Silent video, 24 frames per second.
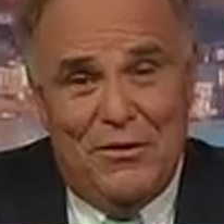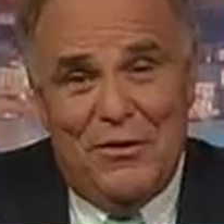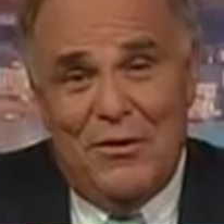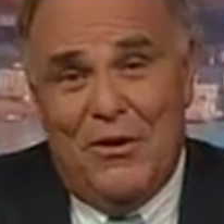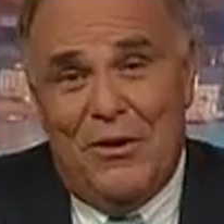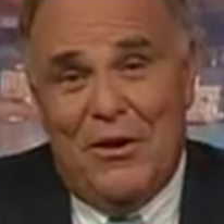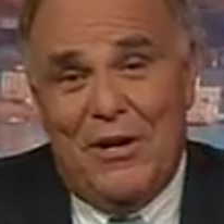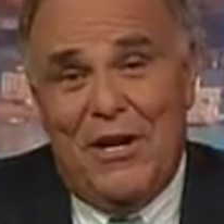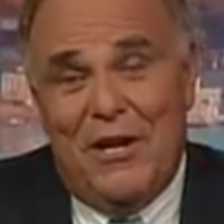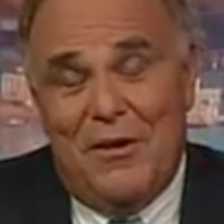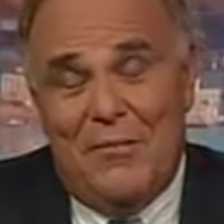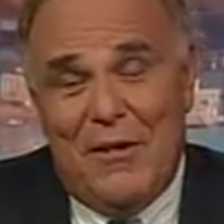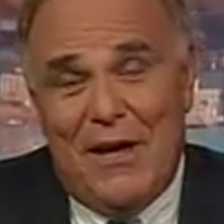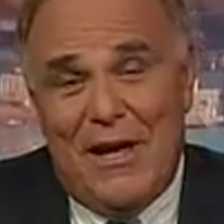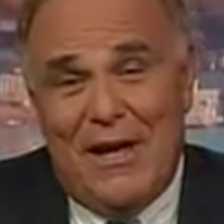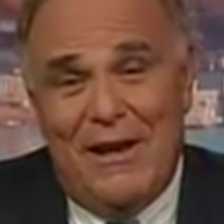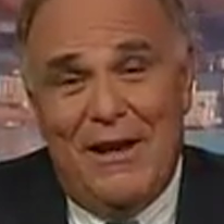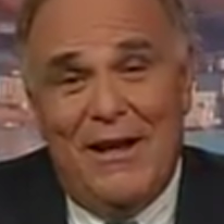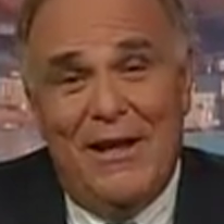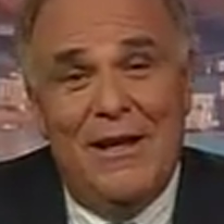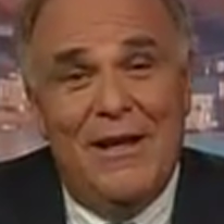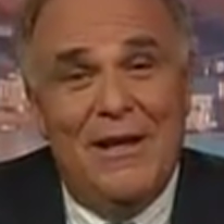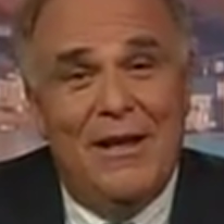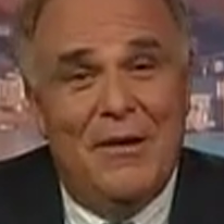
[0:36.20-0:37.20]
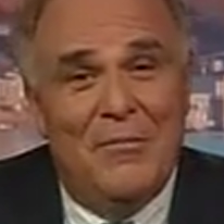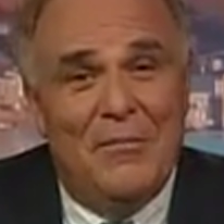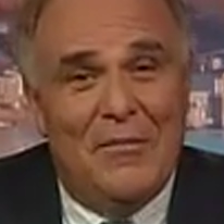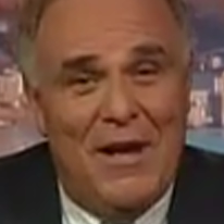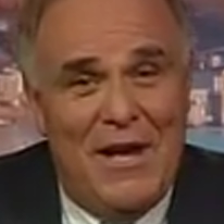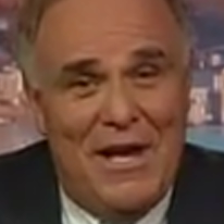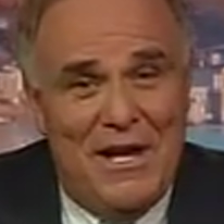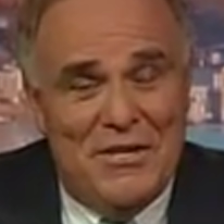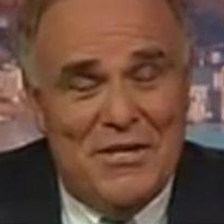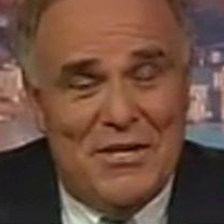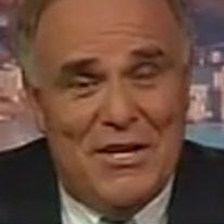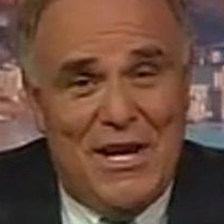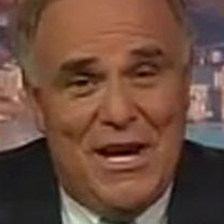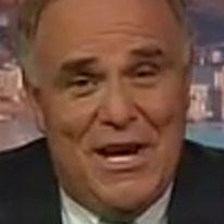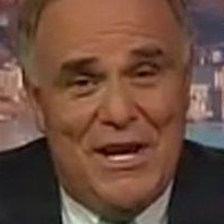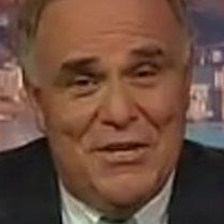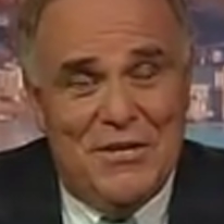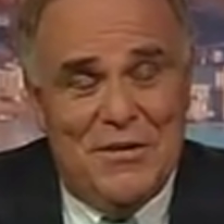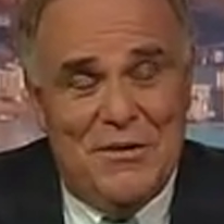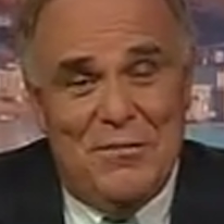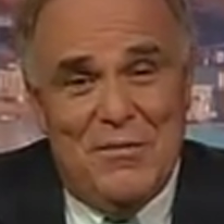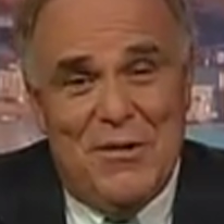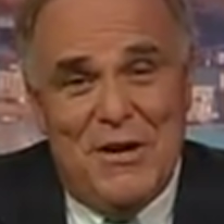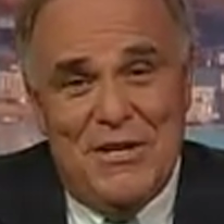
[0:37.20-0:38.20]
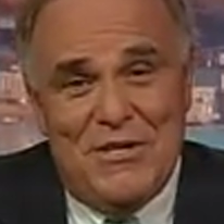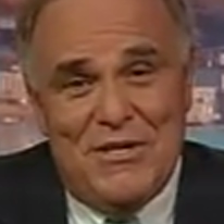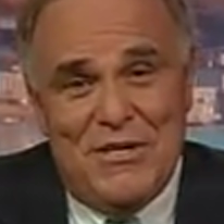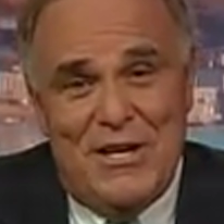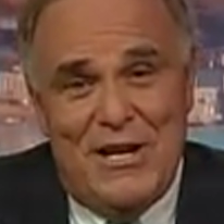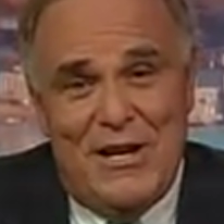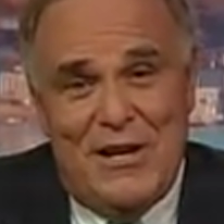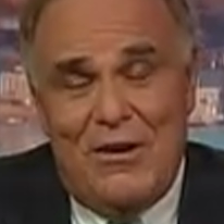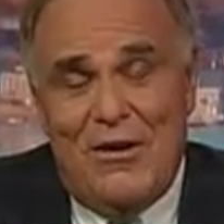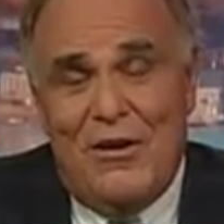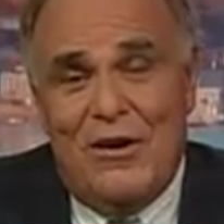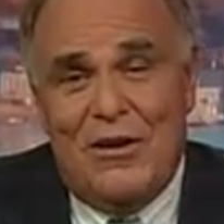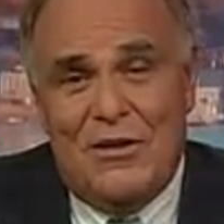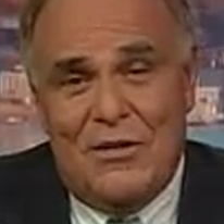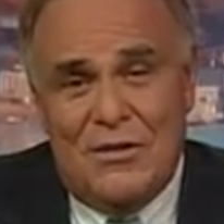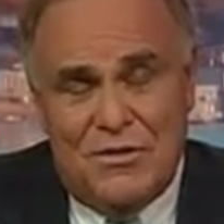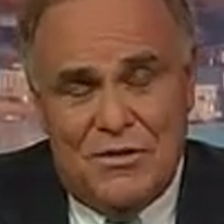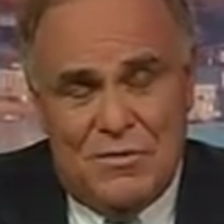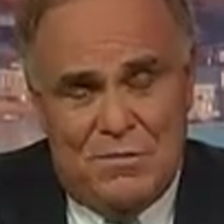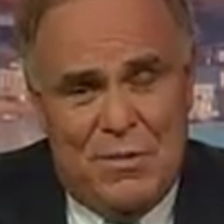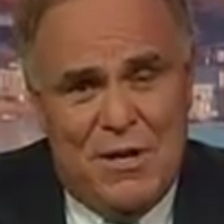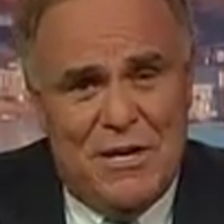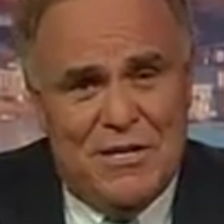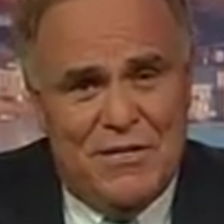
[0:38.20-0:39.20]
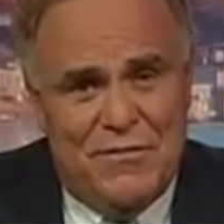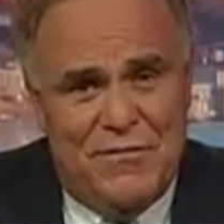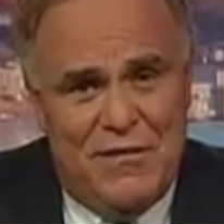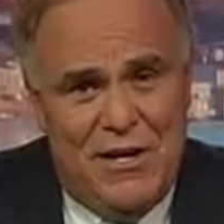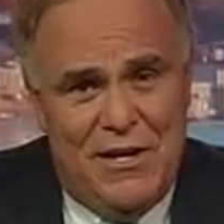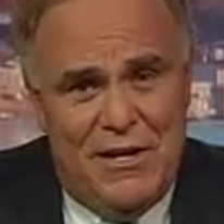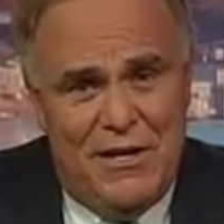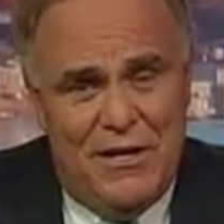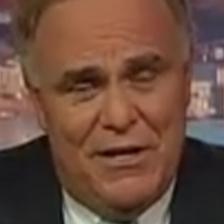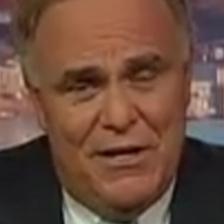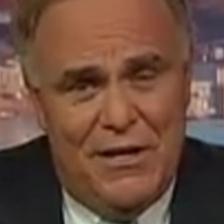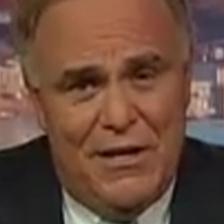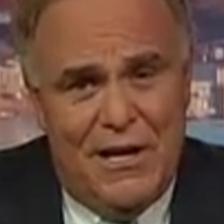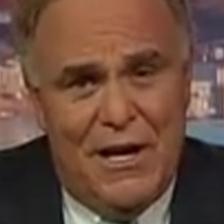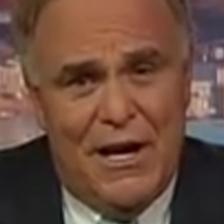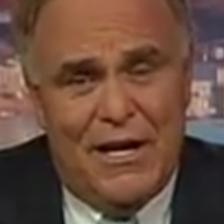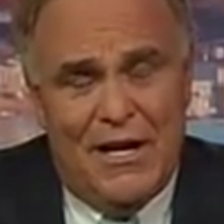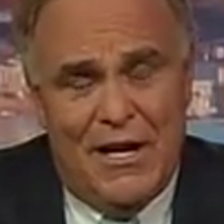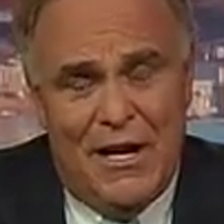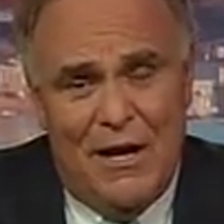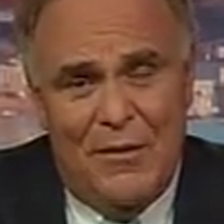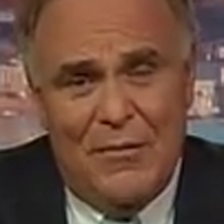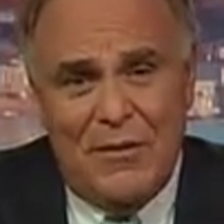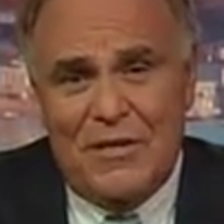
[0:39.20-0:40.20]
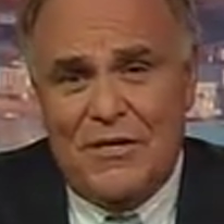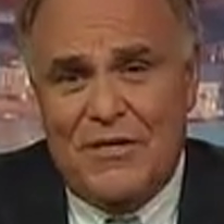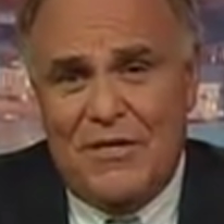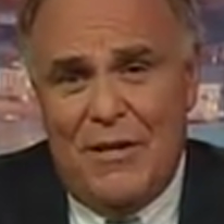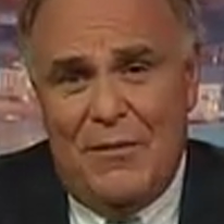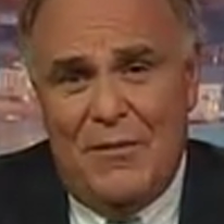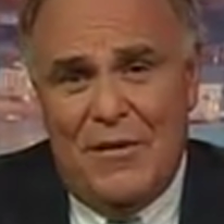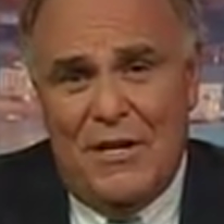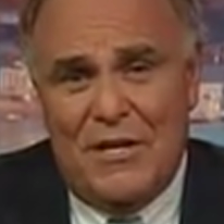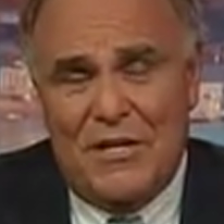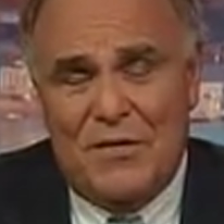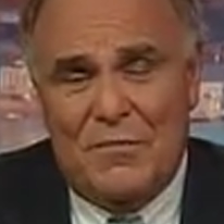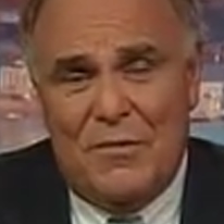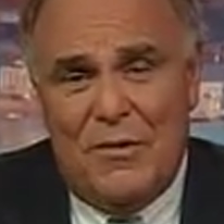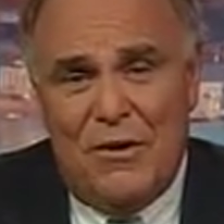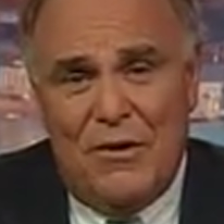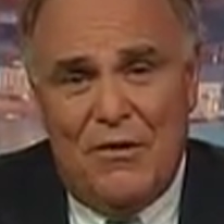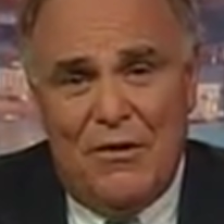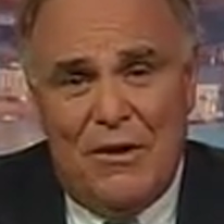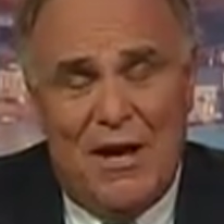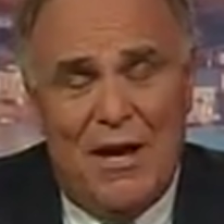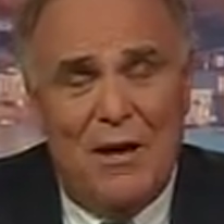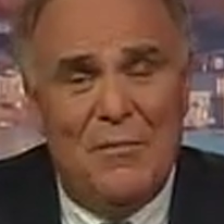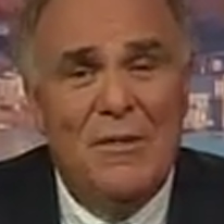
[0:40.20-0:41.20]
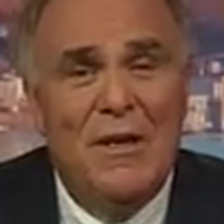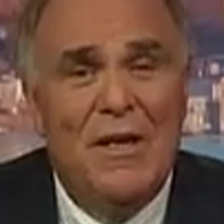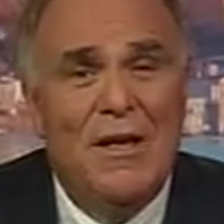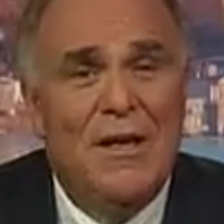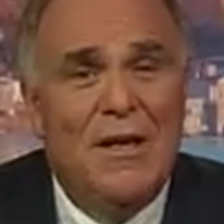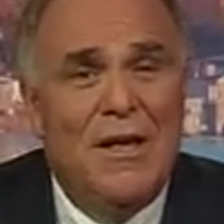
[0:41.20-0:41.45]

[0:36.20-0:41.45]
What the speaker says: talking about my education budget and our Pennsylvania economic stimulus program.